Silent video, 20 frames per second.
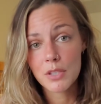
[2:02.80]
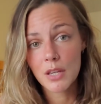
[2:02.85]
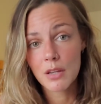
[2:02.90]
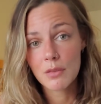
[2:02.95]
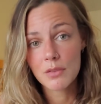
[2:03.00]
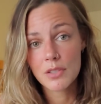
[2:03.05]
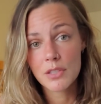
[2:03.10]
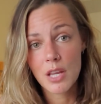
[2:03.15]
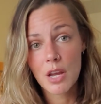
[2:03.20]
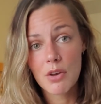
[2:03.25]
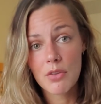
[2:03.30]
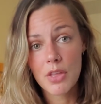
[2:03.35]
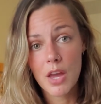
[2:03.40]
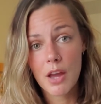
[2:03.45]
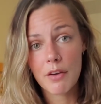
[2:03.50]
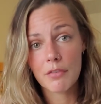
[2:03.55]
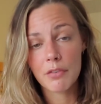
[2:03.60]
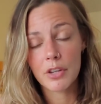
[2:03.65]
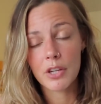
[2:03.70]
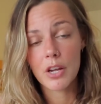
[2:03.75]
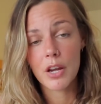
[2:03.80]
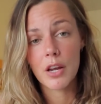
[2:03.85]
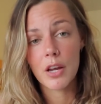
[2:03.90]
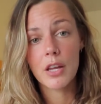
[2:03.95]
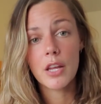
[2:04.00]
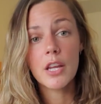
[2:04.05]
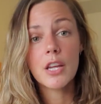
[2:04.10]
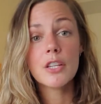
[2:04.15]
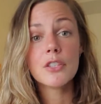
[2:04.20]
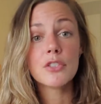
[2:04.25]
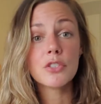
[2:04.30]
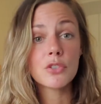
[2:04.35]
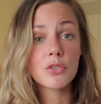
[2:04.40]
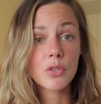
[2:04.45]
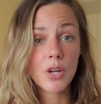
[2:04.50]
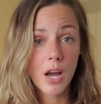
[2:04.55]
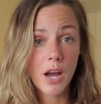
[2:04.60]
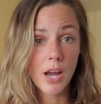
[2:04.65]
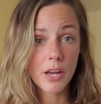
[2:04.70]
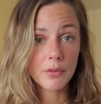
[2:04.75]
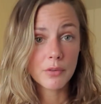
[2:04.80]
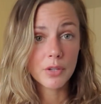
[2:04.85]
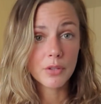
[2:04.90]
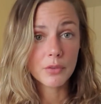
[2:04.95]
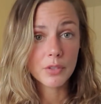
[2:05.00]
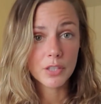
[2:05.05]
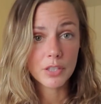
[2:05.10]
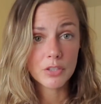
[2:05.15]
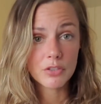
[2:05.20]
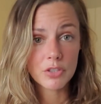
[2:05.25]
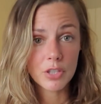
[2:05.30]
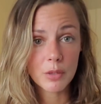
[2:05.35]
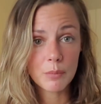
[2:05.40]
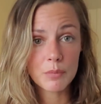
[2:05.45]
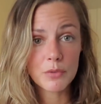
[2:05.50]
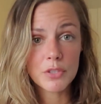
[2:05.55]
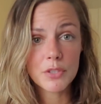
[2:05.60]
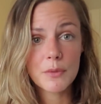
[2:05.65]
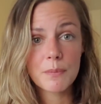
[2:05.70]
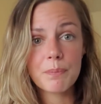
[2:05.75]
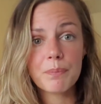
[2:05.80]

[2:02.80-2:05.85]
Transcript: Town, South Africa to Cairo, Egypt.